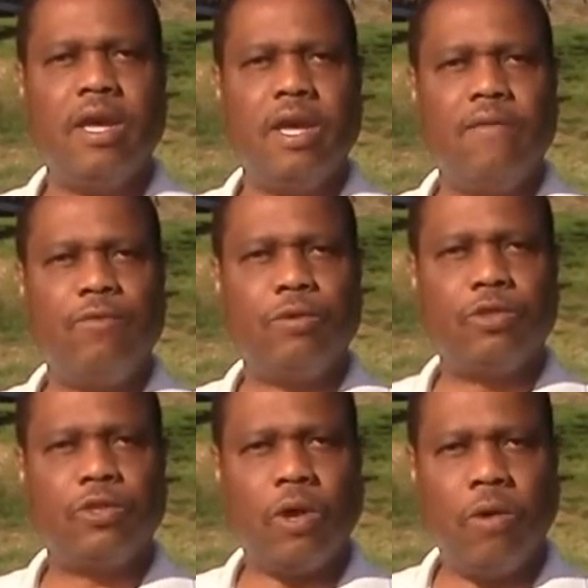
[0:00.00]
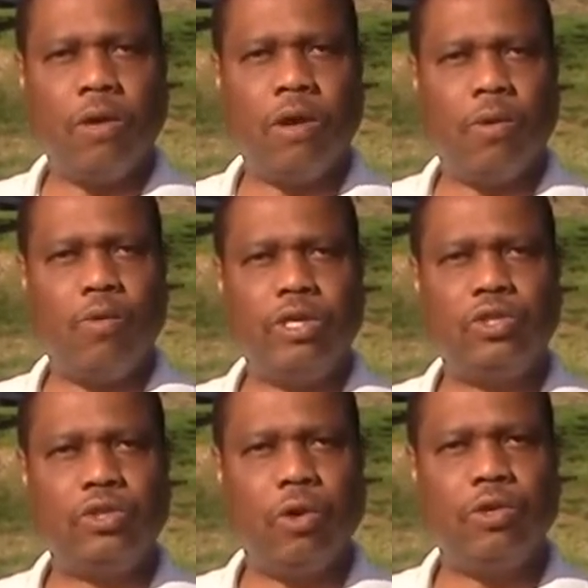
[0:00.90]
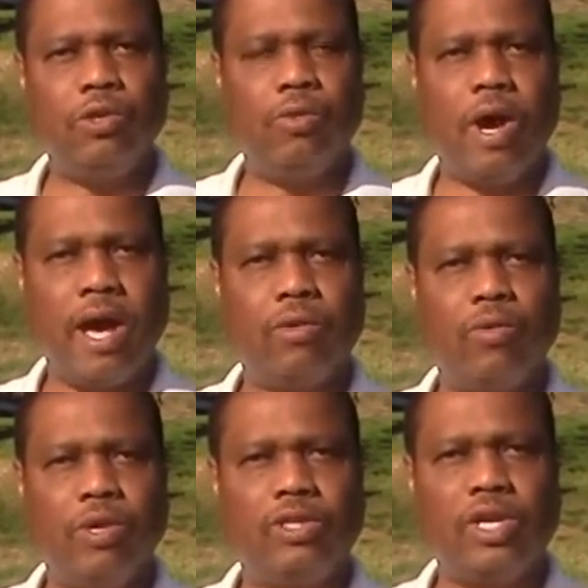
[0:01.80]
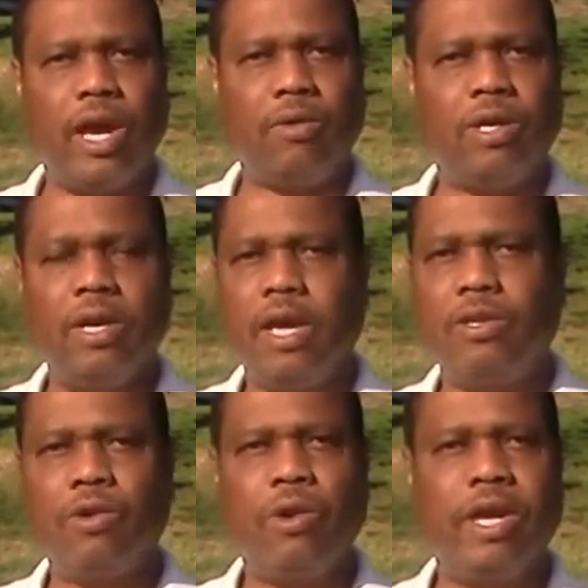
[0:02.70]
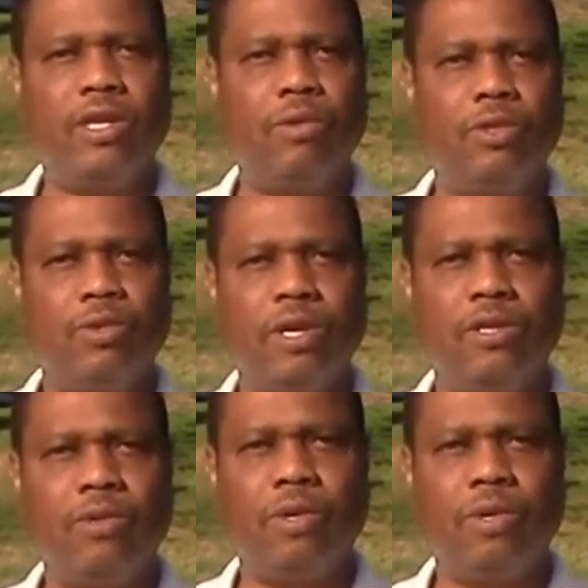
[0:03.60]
If you're solo, we show you how to reach out and you go ahead and do what you're gonna do